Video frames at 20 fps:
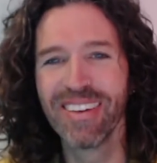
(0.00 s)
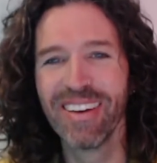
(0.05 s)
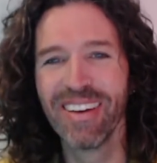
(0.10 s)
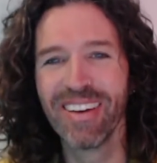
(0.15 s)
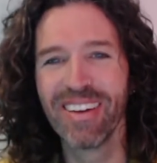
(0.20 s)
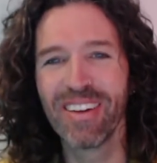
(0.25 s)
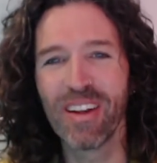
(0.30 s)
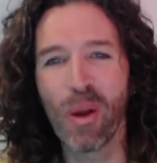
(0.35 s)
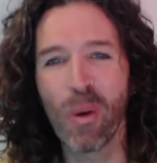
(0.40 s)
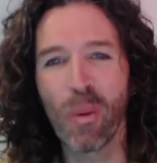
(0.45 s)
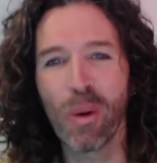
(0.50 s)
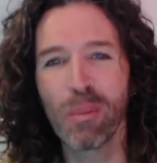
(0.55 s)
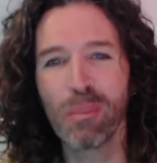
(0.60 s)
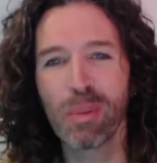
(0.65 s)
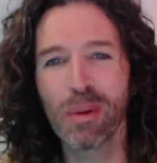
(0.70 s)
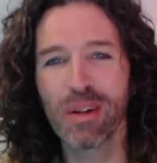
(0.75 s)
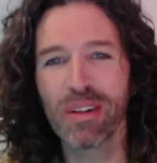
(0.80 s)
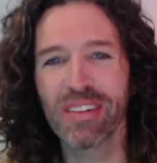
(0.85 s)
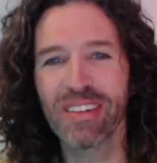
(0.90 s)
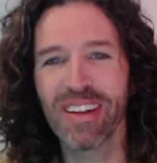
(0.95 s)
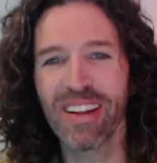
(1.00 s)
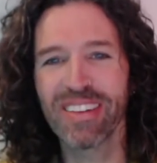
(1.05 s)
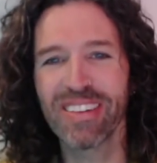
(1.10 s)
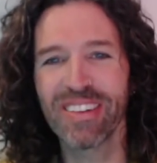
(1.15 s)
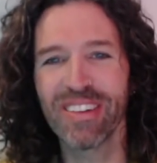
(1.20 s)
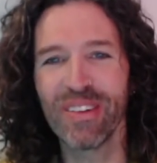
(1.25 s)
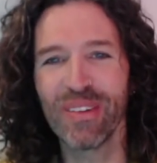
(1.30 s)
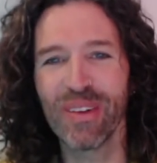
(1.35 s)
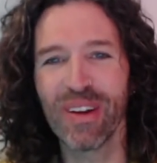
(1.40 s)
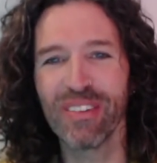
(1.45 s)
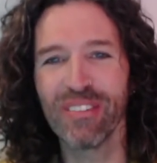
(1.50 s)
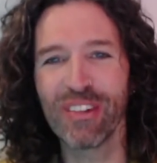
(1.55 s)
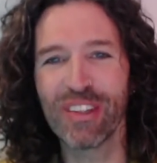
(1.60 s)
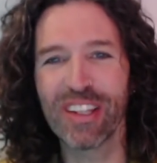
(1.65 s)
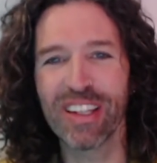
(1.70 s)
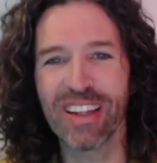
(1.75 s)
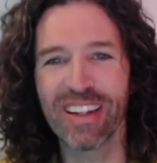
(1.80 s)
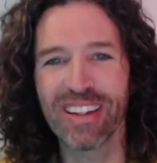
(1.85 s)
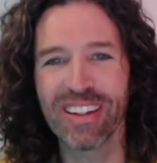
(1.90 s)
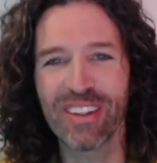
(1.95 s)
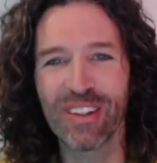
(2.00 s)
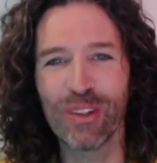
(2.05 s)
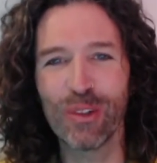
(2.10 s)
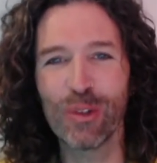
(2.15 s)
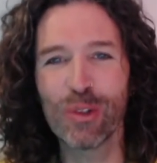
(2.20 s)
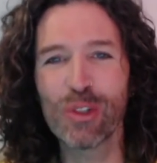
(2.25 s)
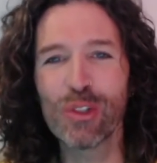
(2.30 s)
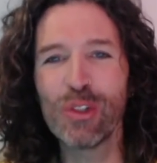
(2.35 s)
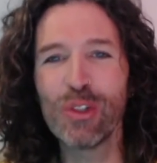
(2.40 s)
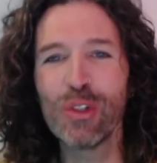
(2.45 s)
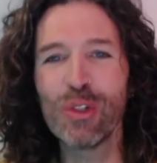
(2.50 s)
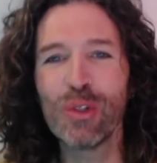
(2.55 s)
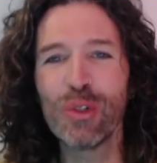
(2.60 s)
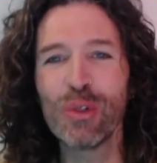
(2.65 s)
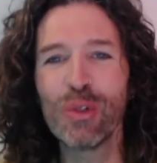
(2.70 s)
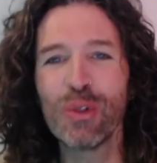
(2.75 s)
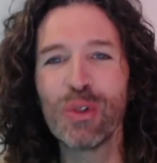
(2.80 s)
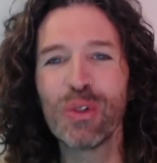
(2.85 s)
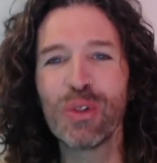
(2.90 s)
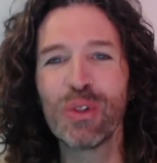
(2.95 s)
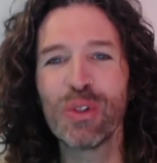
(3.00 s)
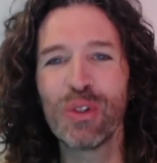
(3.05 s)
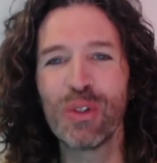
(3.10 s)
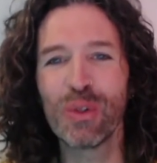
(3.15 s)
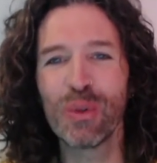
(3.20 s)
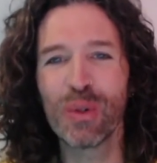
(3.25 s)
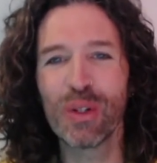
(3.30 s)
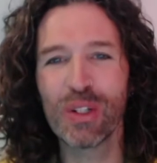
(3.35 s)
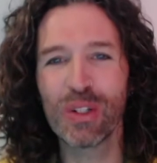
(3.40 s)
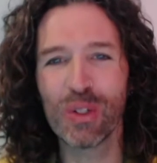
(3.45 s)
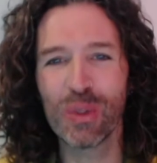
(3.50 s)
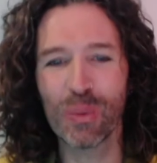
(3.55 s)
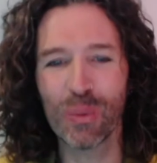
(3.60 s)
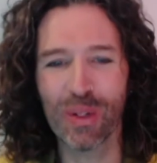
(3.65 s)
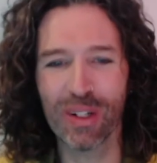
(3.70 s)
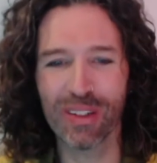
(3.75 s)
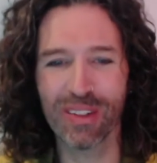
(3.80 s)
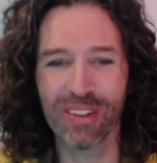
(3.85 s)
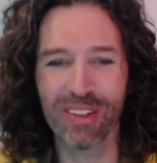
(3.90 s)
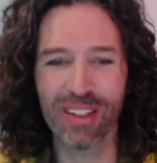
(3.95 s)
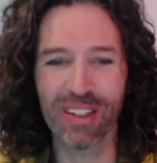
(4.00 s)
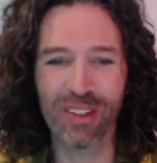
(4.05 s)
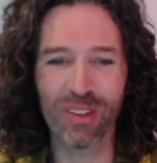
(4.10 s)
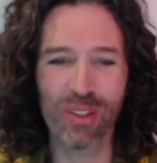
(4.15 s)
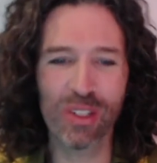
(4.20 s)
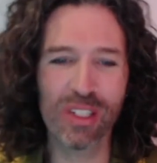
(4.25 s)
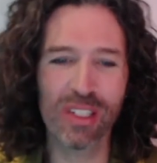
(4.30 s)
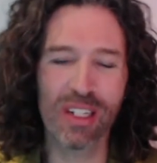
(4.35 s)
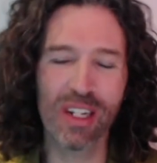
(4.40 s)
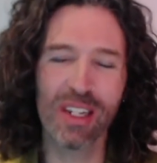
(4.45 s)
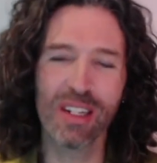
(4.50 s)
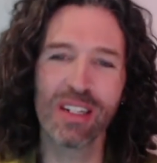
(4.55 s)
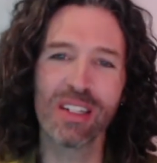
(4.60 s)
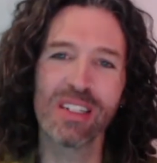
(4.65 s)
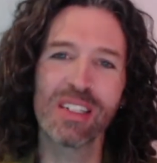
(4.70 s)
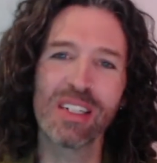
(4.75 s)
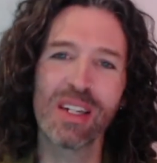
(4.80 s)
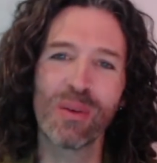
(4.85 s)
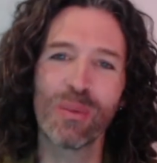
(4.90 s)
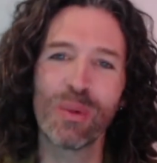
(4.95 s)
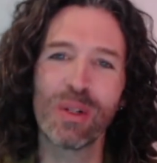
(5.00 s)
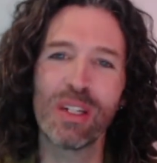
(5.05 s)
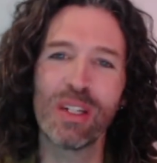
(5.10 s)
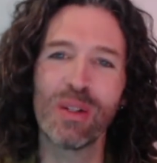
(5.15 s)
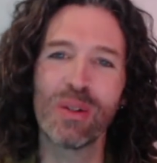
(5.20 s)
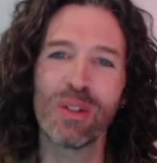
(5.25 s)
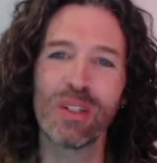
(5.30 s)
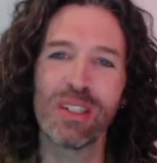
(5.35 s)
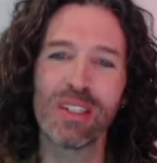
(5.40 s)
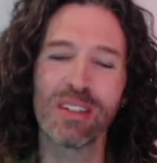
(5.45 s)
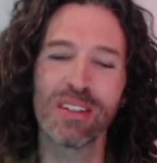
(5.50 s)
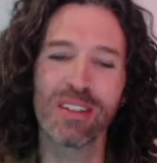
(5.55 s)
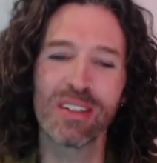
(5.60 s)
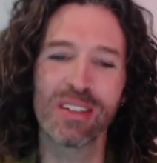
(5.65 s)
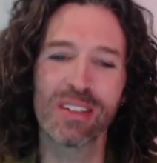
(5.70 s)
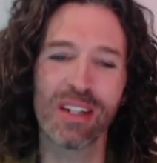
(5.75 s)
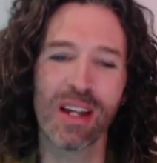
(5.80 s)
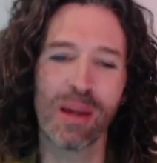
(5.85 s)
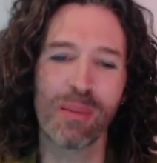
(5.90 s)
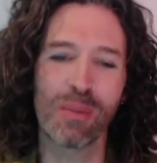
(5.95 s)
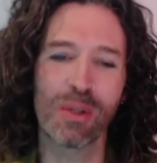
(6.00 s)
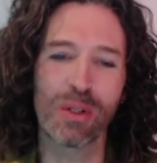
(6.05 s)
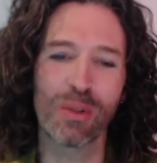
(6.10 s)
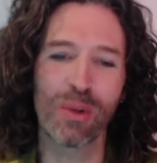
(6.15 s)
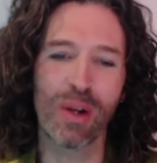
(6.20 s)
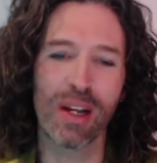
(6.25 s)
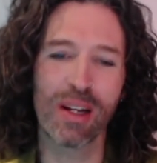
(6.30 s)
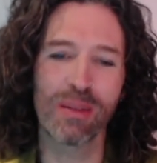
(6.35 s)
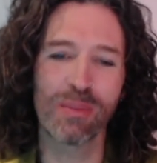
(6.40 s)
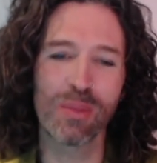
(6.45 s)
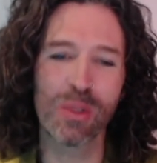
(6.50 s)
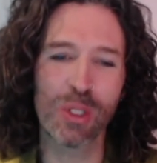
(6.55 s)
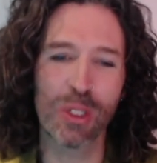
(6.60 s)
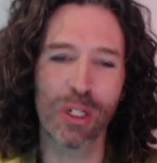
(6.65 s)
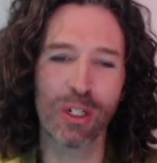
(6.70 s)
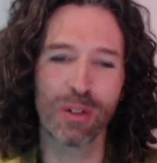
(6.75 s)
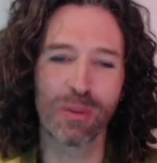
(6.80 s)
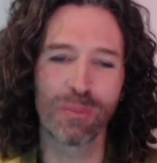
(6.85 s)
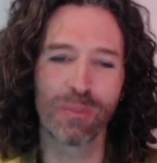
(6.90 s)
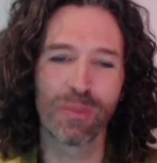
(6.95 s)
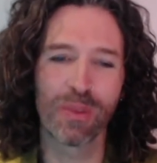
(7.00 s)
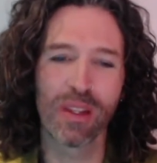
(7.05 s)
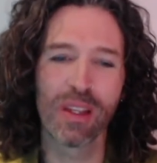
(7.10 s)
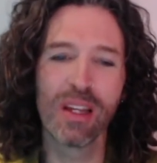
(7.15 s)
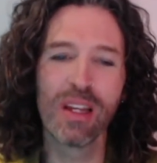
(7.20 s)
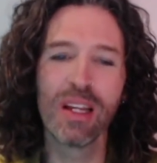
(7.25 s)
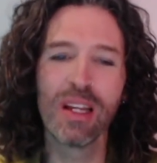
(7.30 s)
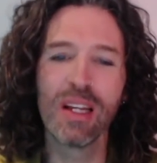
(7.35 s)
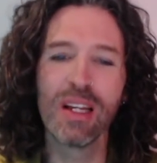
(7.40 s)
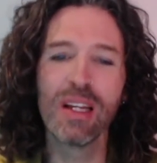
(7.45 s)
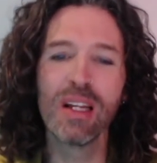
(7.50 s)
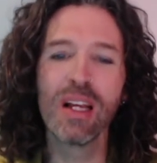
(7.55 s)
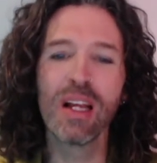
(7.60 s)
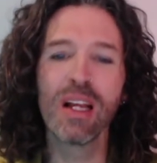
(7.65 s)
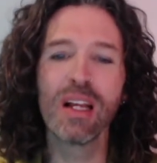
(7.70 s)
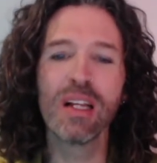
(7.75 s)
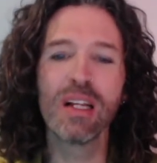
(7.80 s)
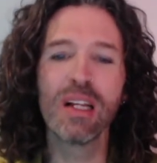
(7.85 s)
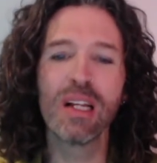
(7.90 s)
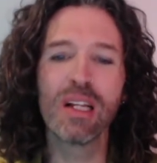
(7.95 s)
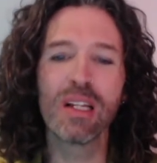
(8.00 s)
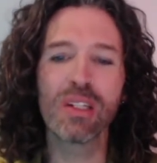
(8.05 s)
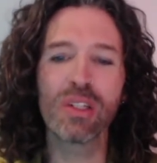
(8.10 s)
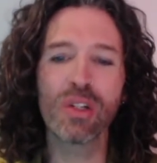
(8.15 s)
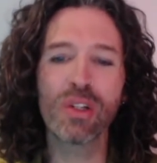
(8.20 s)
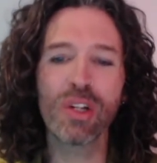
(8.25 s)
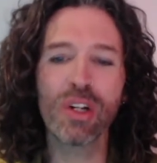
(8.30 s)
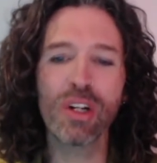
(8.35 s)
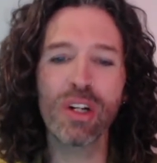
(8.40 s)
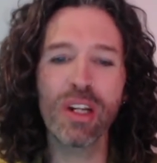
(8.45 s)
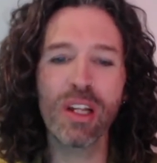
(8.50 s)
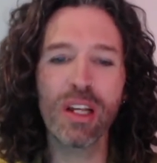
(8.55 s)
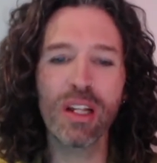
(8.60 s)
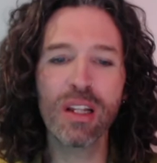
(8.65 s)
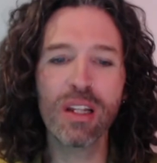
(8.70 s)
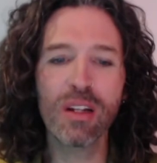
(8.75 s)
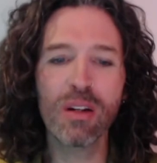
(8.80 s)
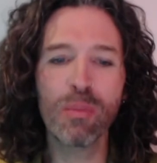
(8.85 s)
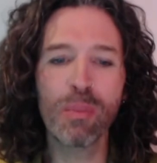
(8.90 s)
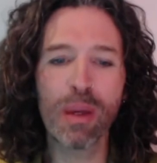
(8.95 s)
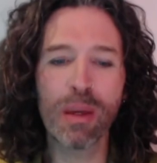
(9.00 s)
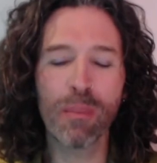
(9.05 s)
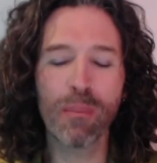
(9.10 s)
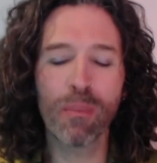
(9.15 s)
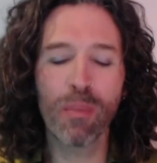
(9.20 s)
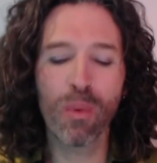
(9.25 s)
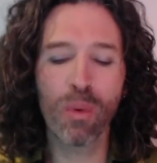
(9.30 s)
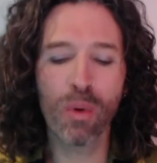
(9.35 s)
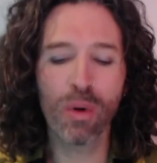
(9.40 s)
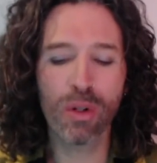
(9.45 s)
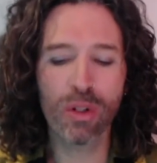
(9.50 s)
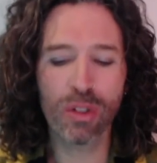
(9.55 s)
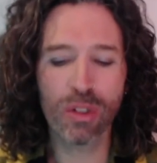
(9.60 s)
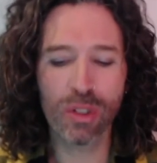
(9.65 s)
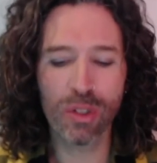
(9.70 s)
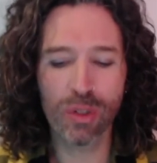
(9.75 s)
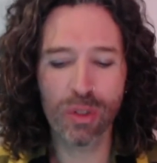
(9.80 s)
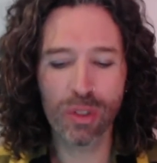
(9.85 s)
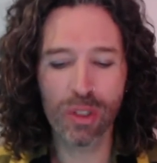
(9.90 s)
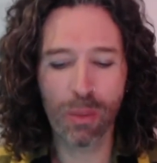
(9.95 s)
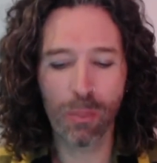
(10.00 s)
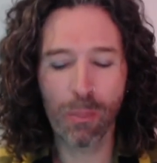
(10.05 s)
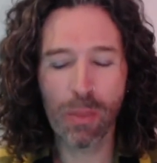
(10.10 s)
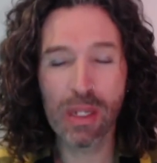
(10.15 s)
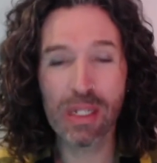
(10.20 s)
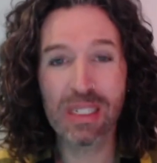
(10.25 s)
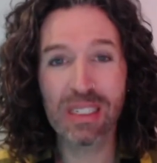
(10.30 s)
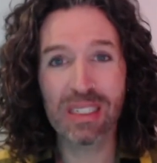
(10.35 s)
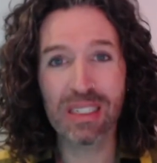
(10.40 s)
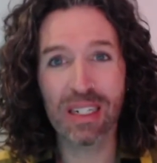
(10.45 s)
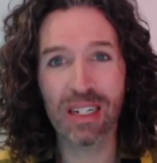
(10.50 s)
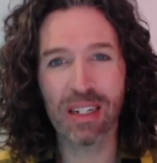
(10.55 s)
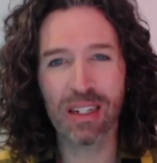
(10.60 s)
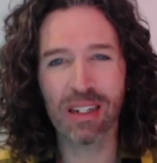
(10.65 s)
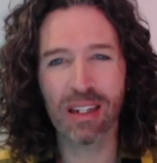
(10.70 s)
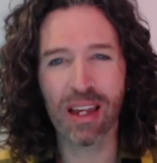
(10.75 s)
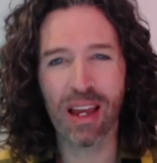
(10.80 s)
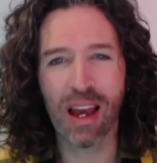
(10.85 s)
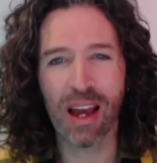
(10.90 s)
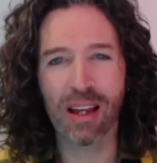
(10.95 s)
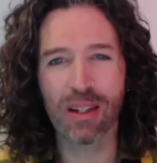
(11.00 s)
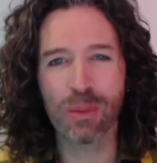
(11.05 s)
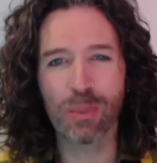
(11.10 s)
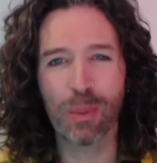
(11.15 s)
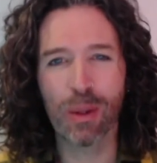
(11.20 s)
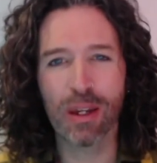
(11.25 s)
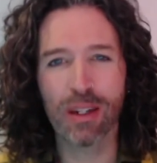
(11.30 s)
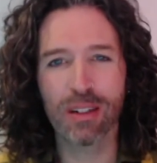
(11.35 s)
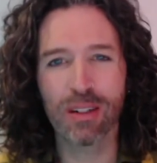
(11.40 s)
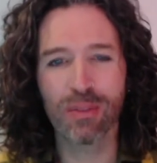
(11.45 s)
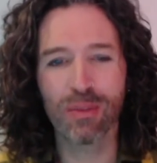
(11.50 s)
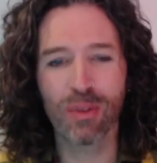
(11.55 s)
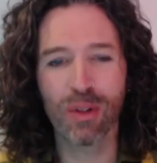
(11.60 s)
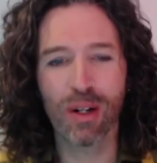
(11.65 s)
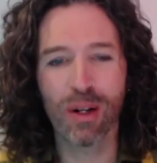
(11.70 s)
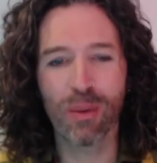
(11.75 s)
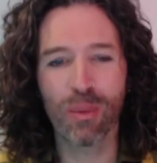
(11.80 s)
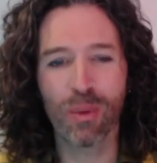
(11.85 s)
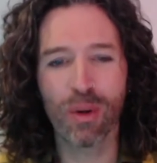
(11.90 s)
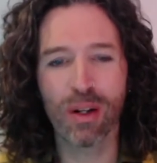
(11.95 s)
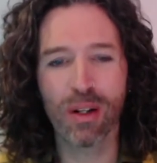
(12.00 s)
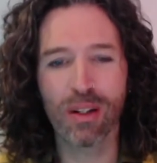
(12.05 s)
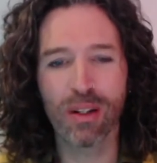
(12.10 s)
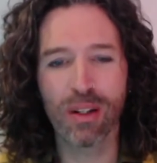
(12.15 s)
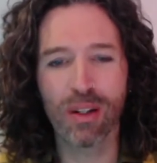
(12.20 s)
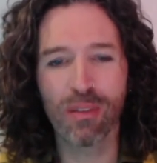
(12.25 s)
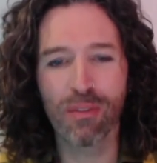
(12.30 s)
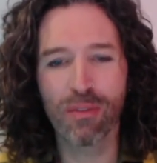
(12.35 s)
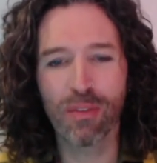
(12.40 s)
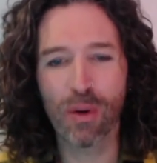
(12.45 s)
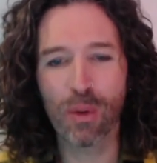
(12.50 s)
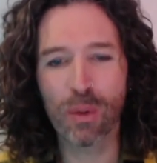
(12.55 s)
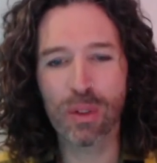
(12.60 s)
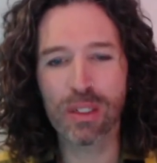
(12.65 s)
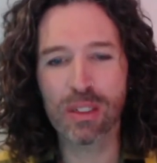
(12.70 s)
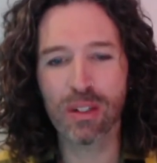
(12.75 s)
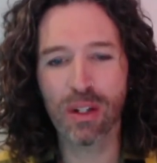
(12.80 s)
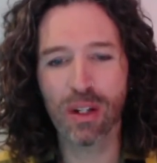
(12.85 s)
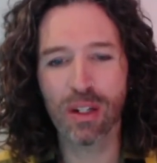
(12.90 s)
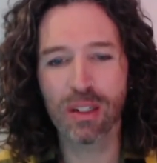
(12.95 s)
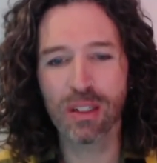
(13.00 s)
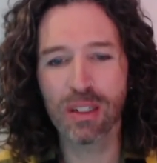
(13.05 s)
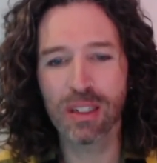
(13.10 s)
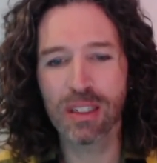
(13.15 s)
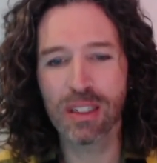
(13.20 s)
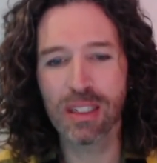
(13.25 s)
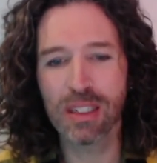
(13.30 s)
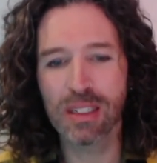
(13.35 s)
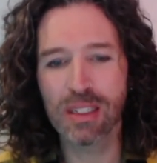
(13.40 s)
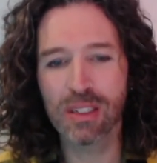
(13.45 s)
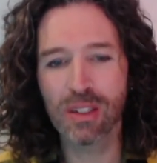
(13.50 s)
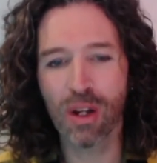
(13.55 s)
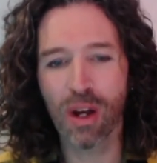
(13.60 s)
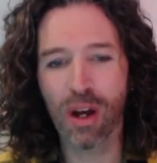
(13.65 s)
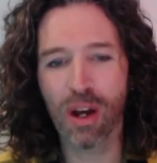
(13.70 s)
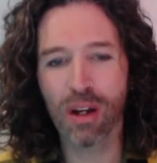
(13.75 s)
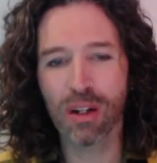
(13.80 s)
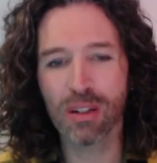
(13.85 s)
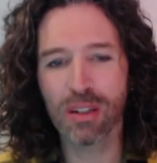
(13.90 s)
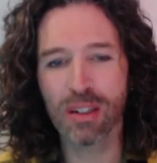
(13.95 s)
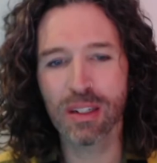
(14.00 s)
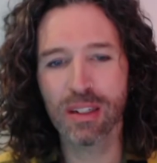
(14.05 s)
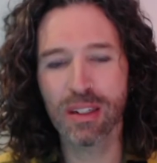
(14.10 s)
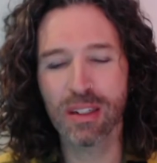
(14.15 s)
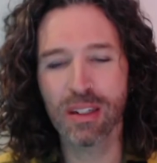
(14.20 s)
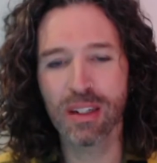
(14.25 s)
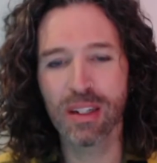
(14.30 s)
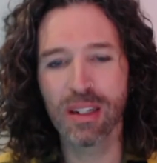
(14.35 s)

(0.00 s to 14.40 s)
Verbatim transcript: no one person has to do everything you just do do what you will it'll sit sit with you until the time is right i'm sure so turning a little bit more to the mystic aspect of what I want to focus on in this talk and,